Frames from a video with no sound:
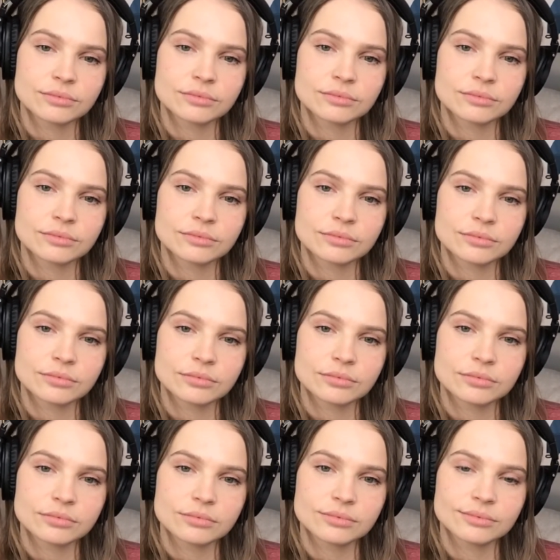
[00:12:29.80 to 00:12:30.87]

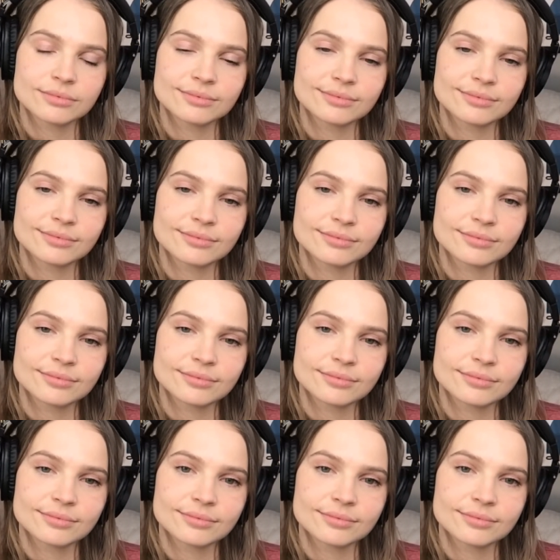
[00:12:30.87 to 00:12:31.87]
[no speech]